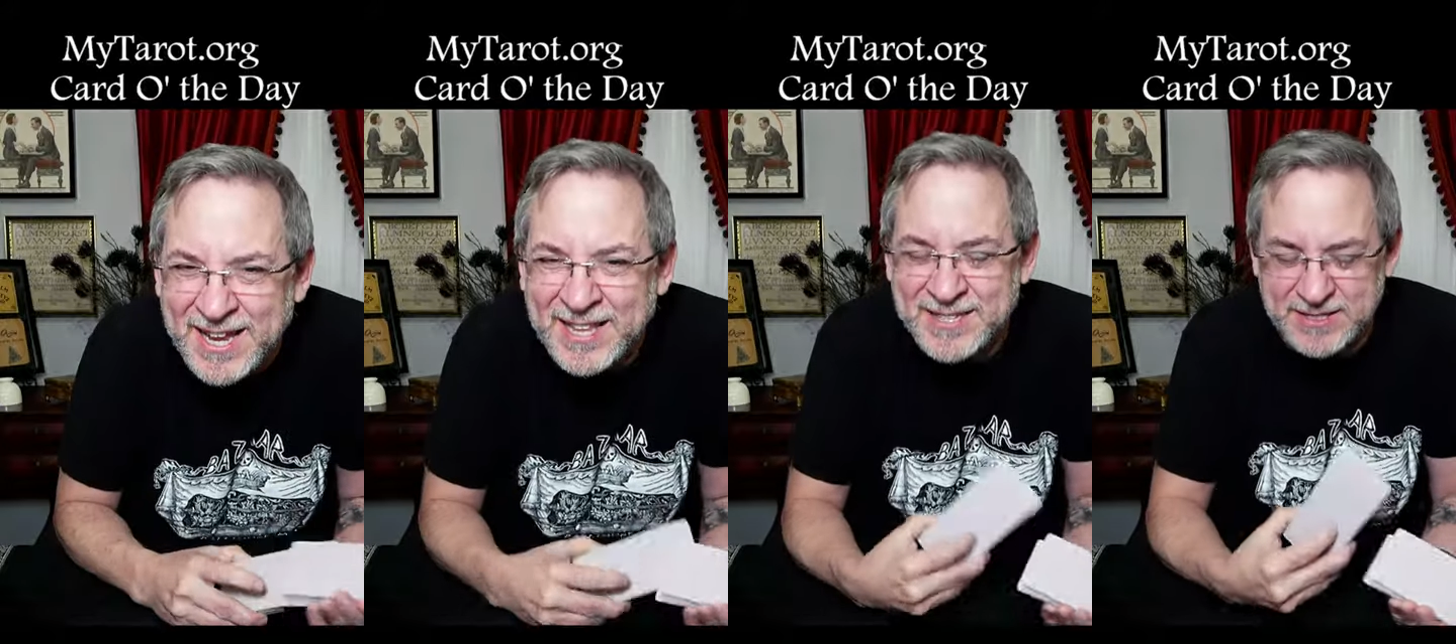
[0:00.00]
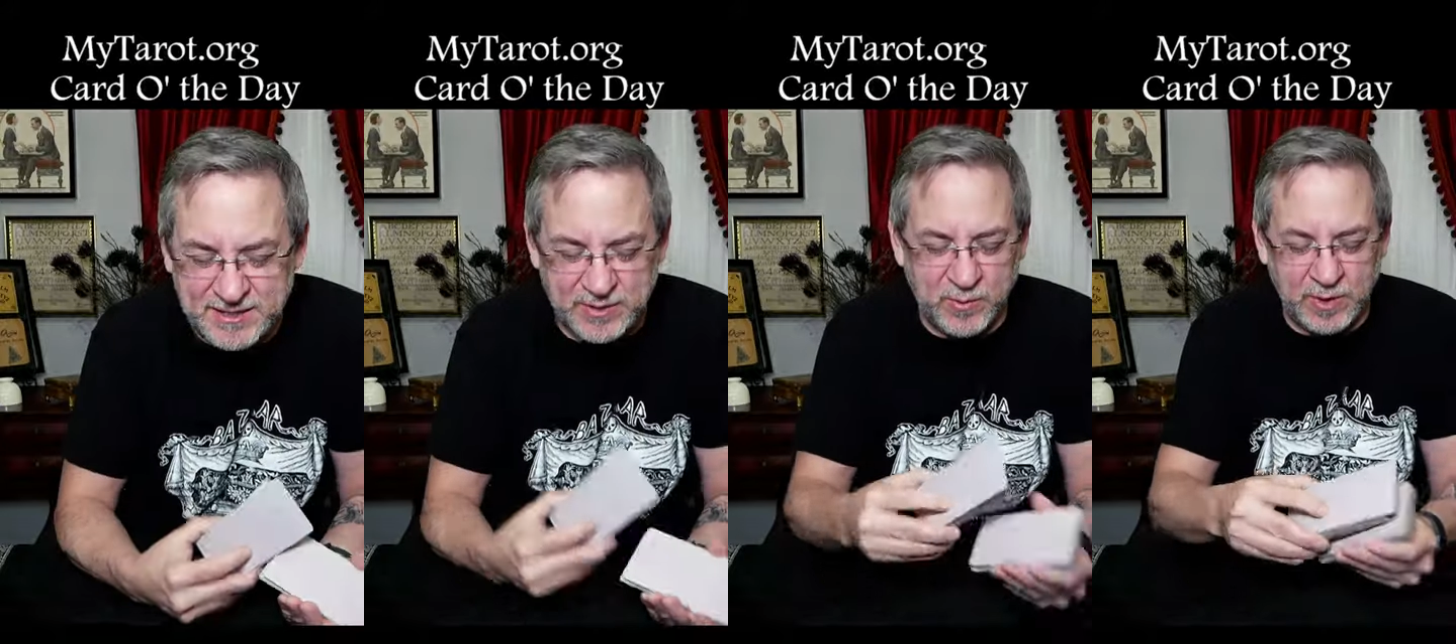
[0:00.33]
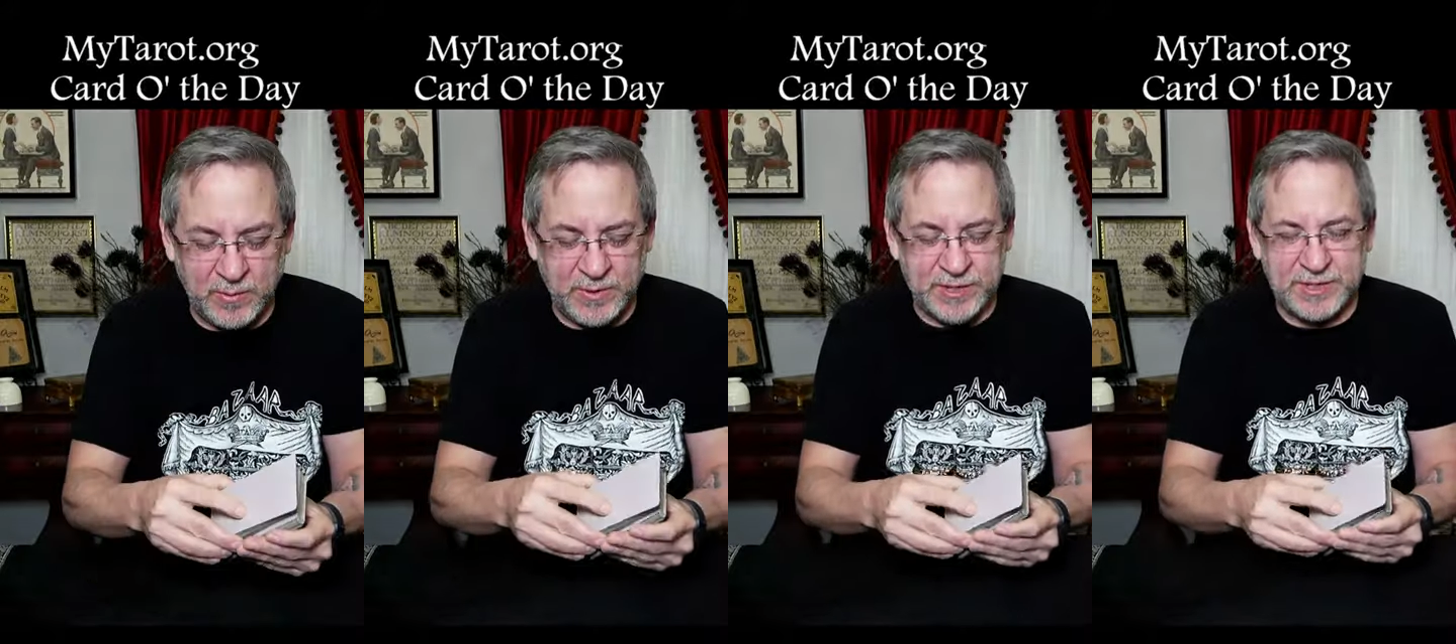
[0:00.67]
This is where
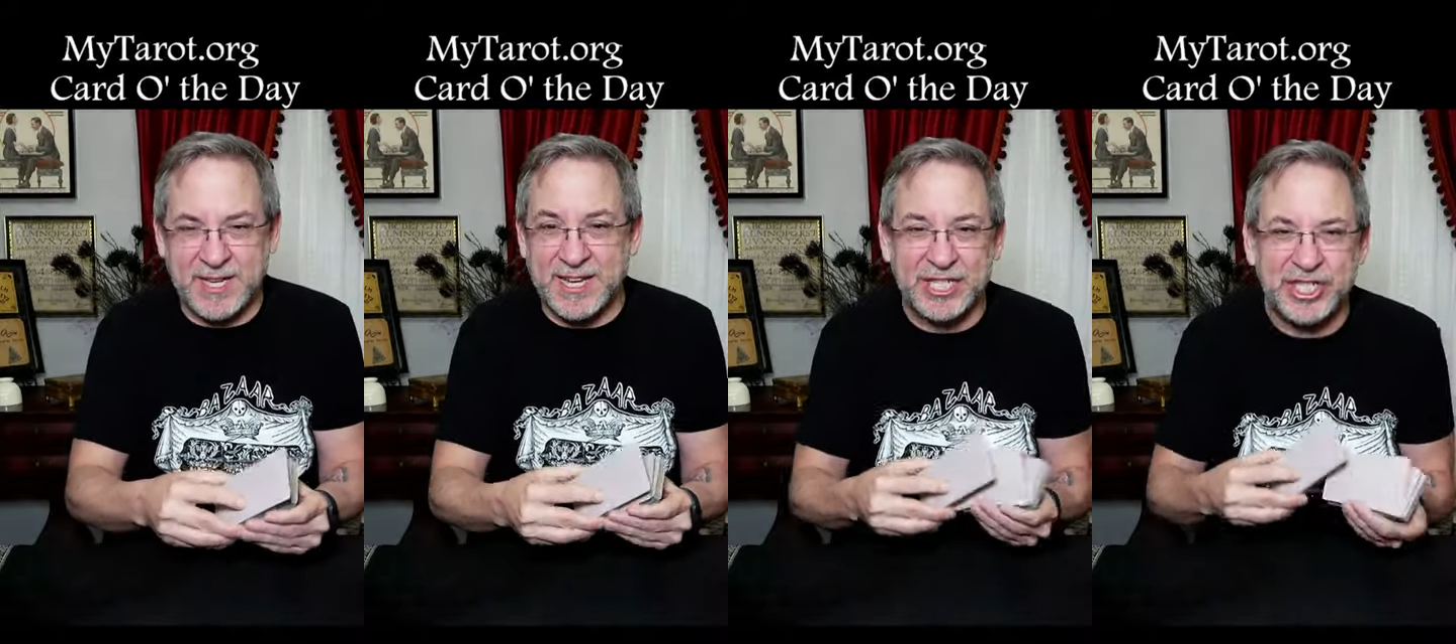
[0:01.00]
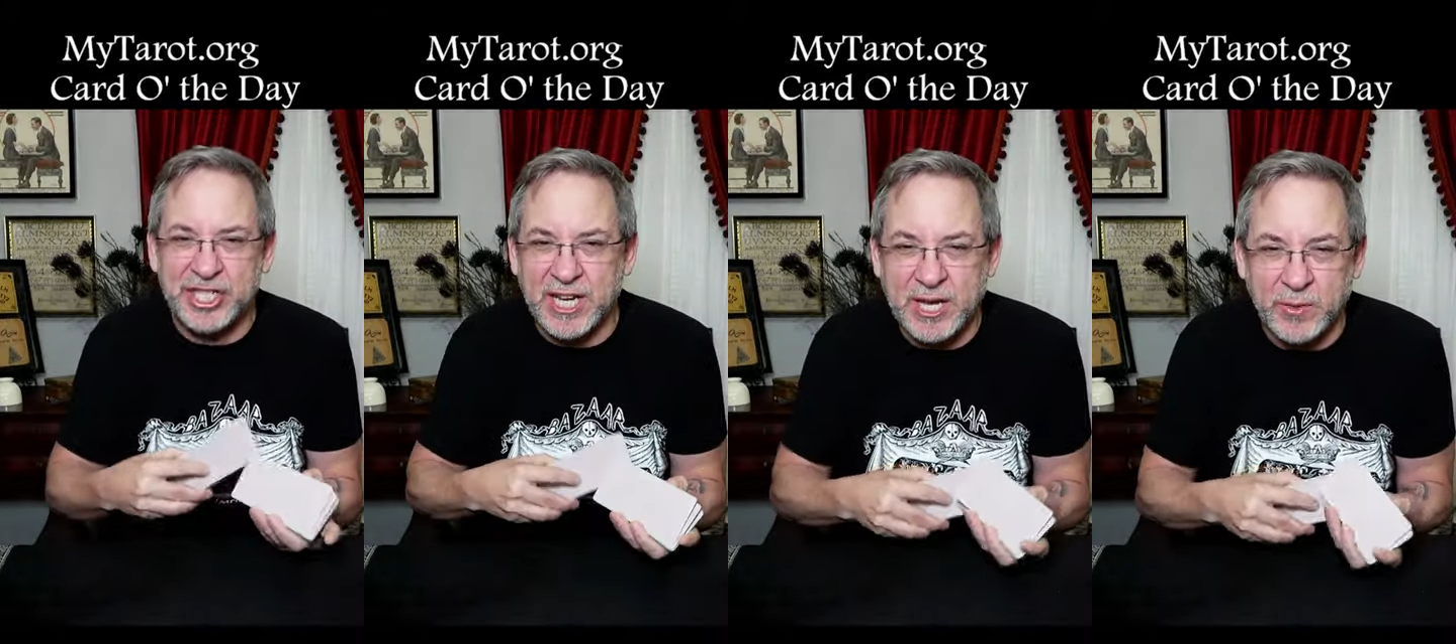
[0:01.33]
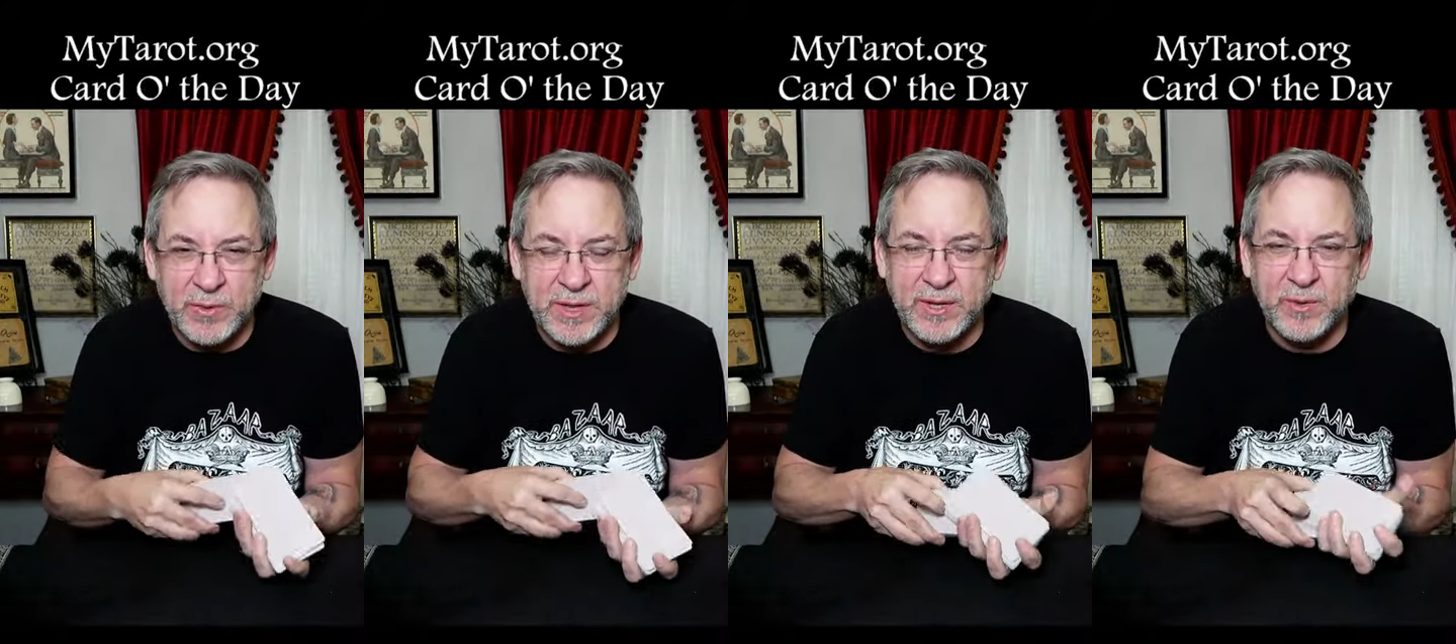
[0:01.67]
we just kind of check in
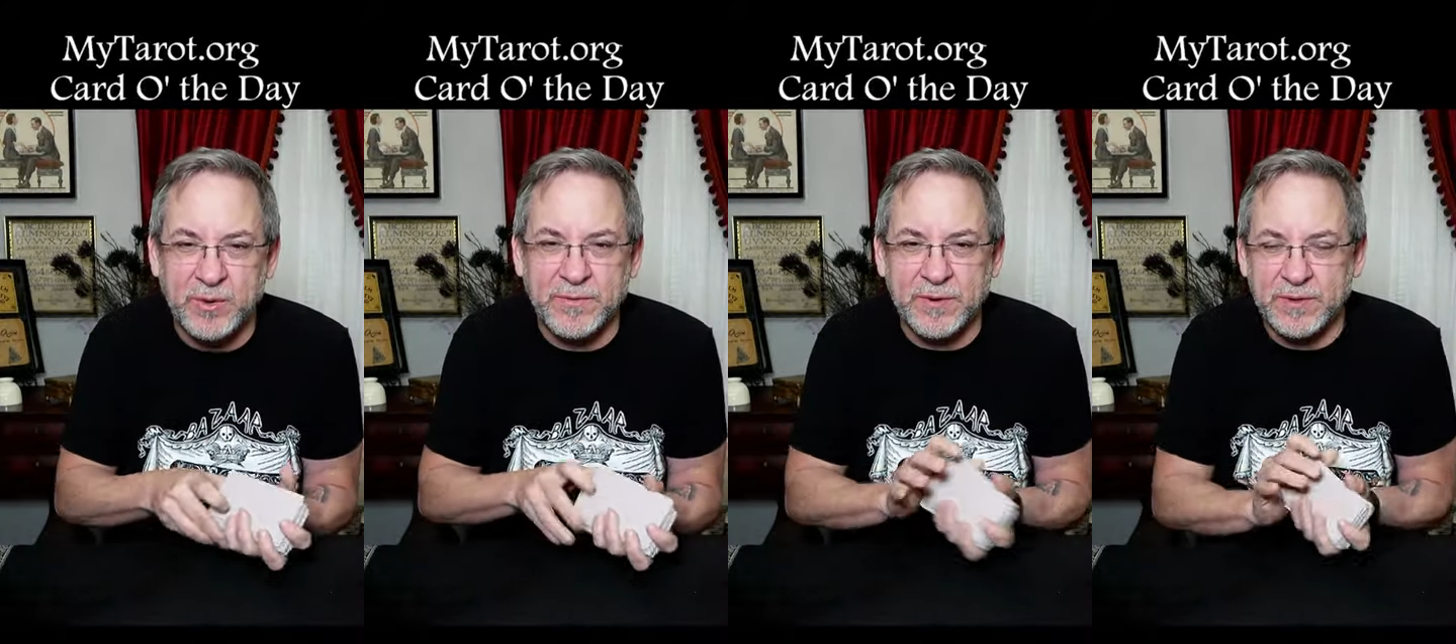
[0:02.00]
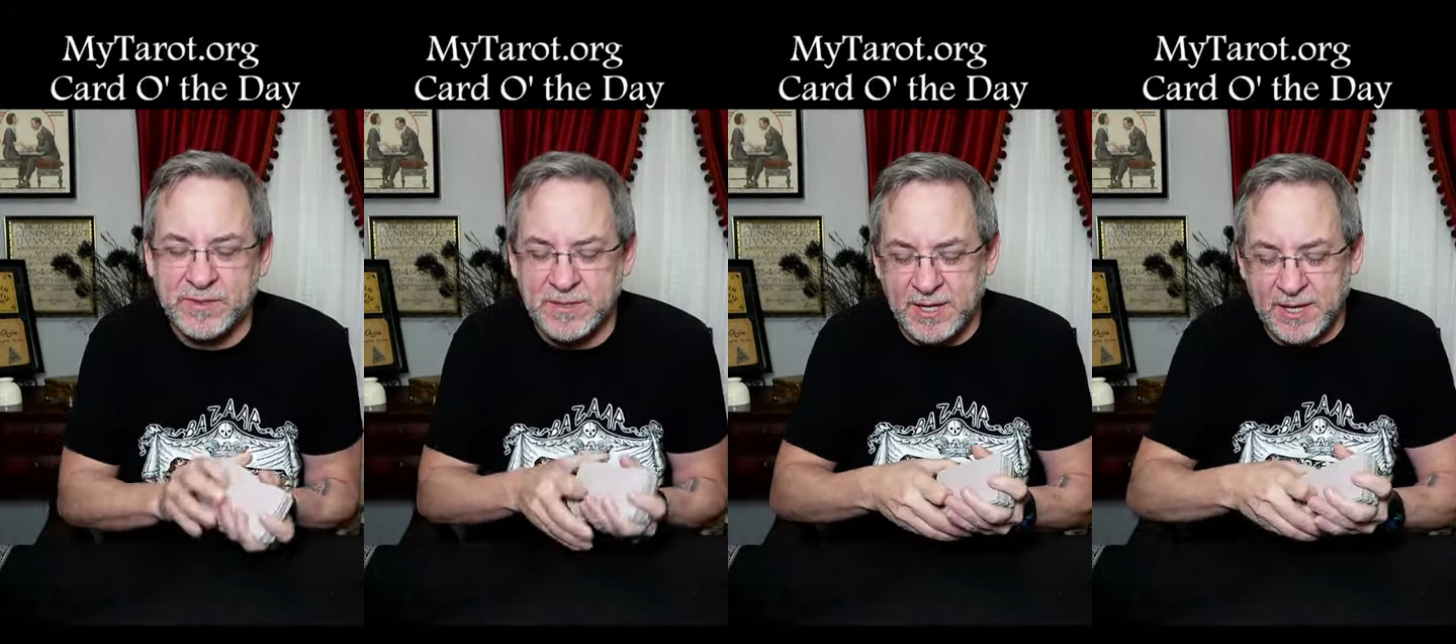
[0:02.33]
with the universe,